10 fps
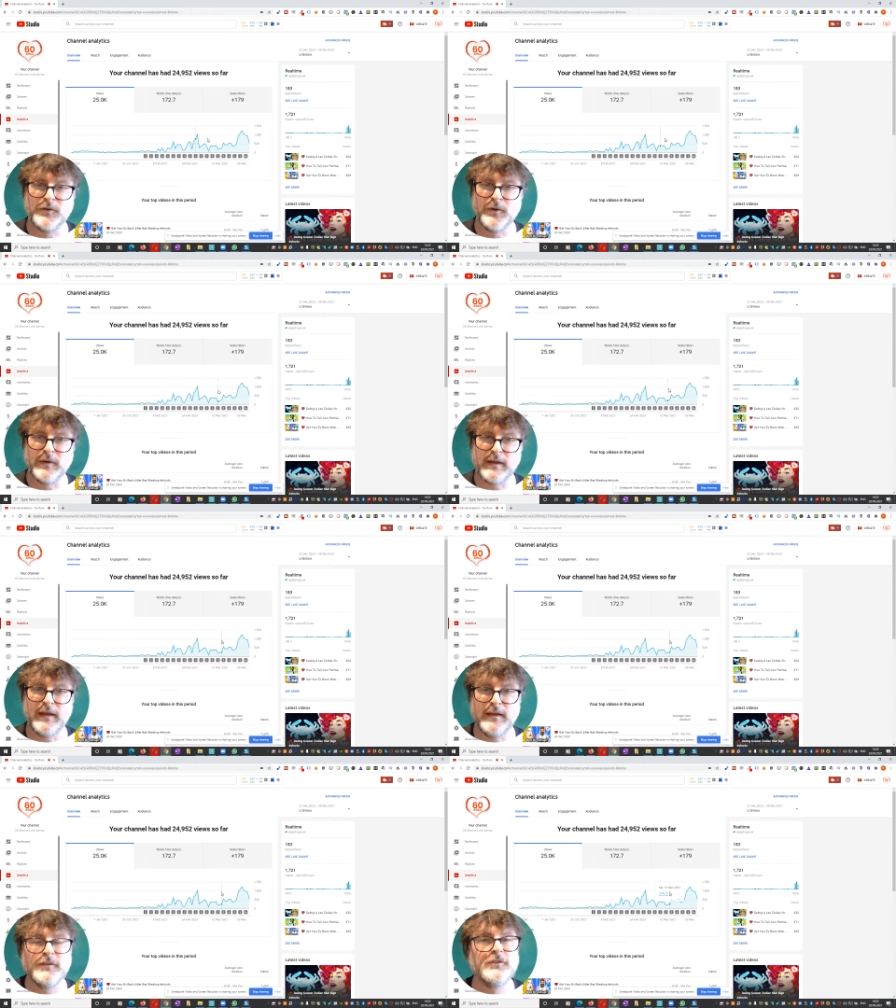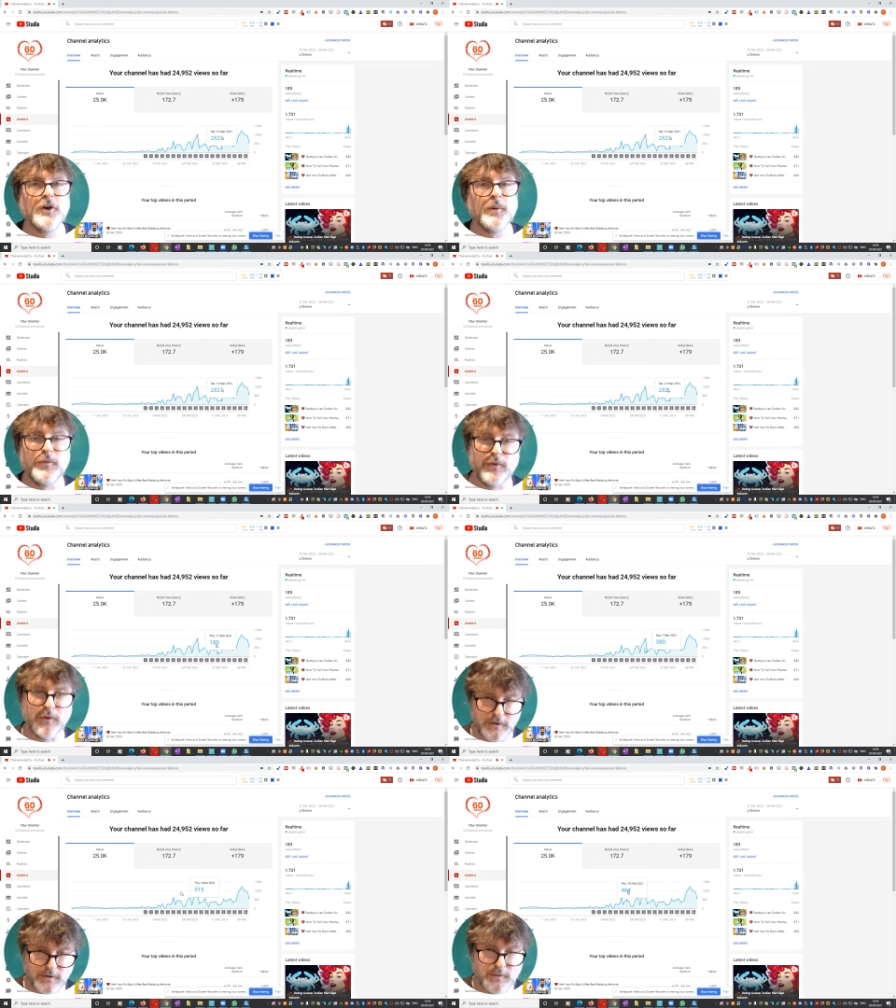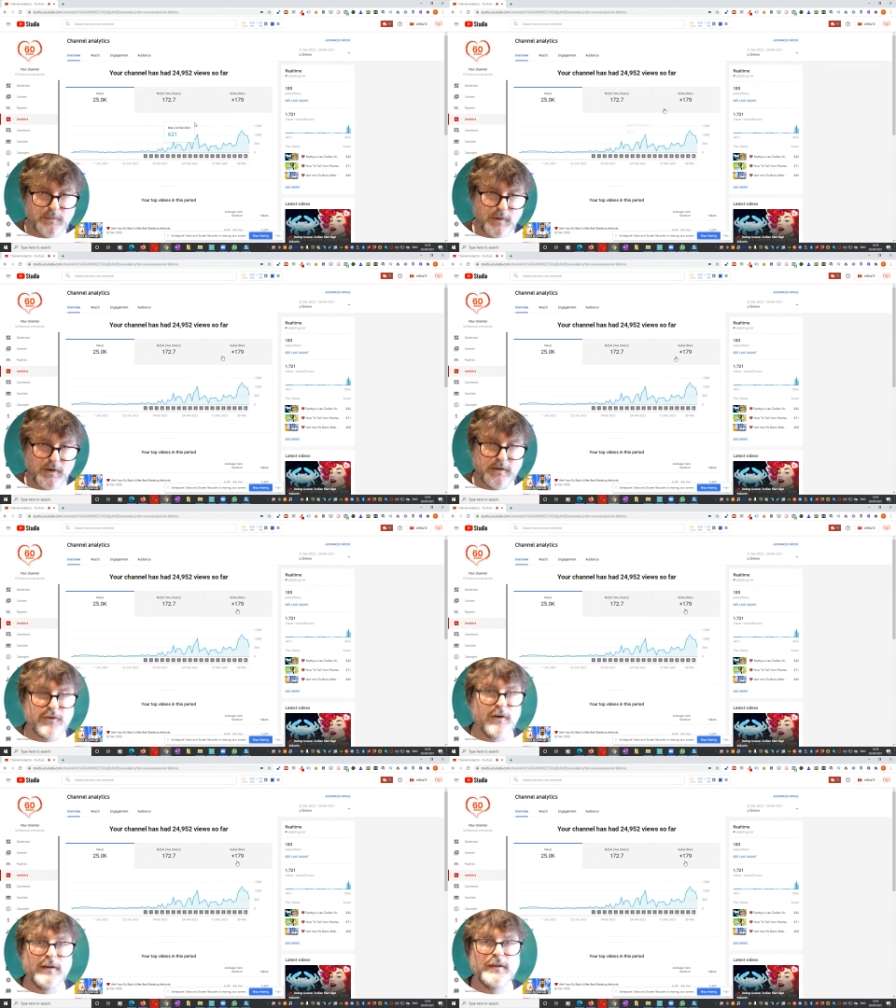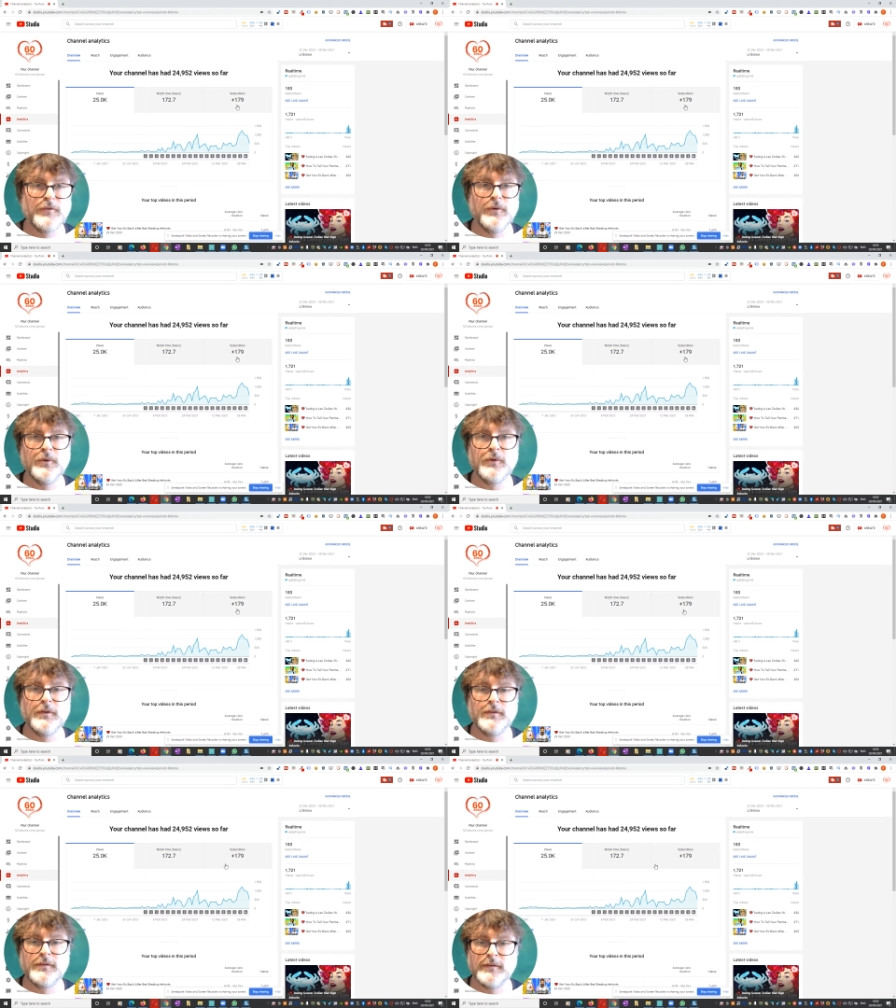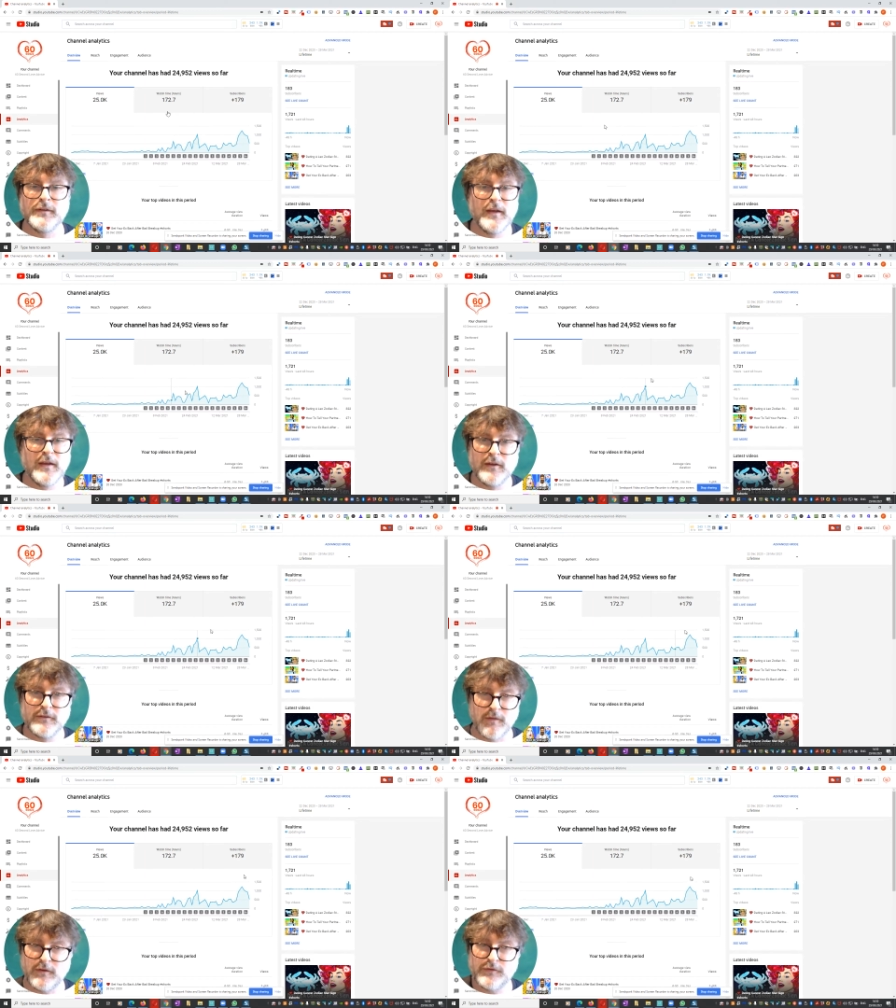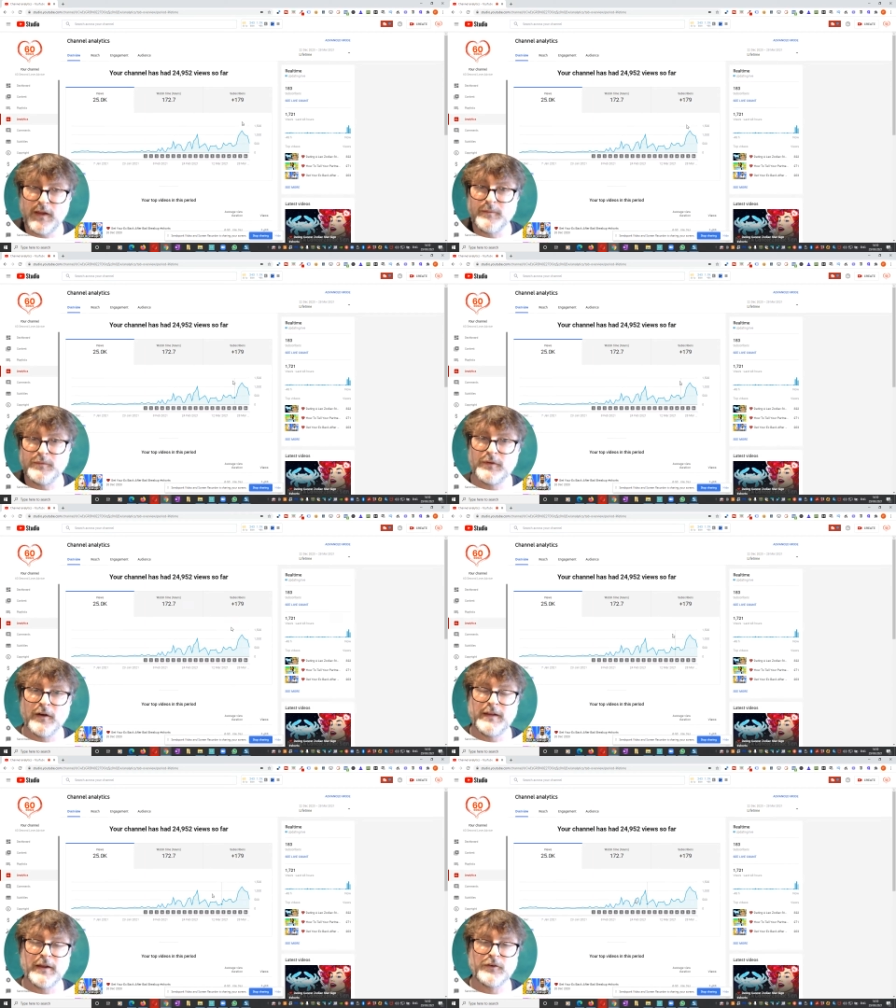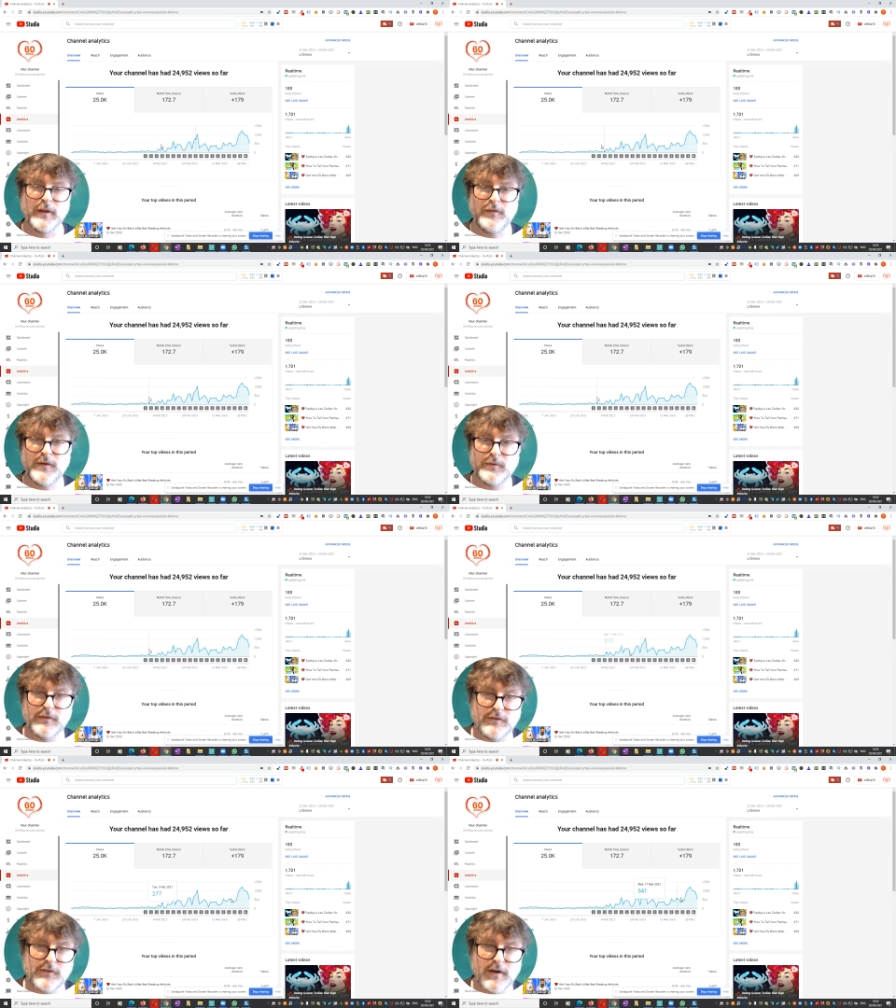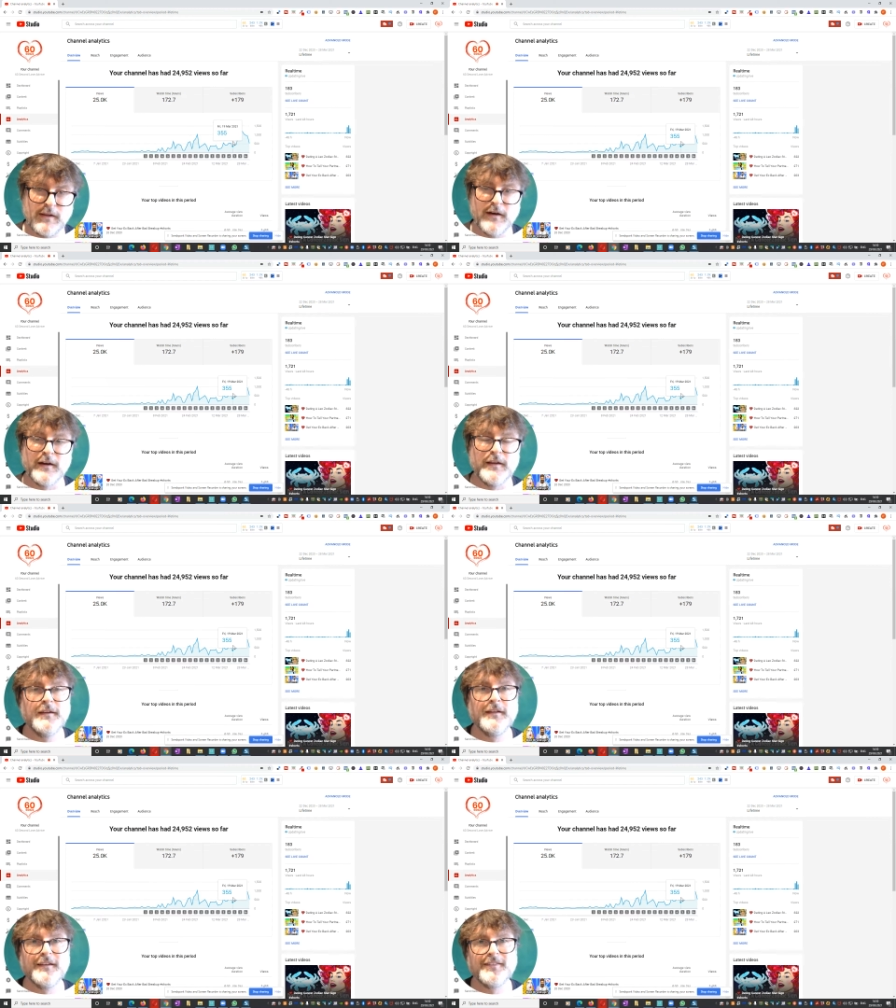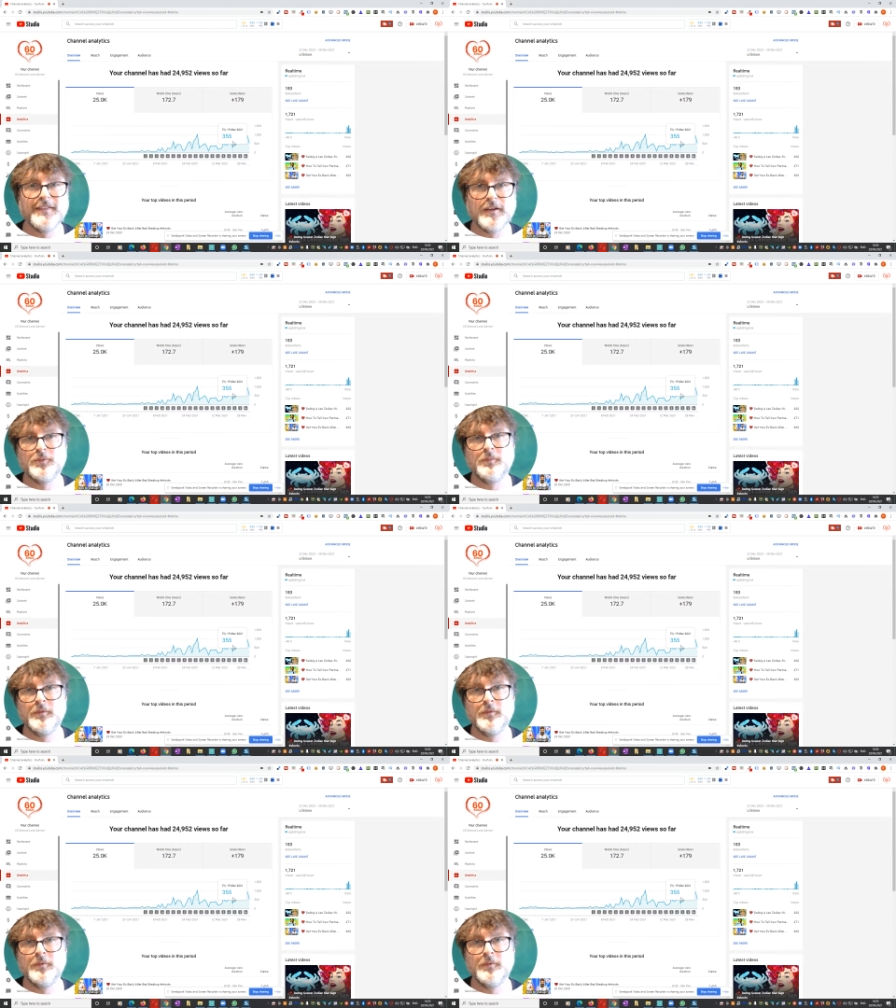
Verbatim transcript: doing its job for you by trying different audiences. So these flames are natural. If it was a straight line, that's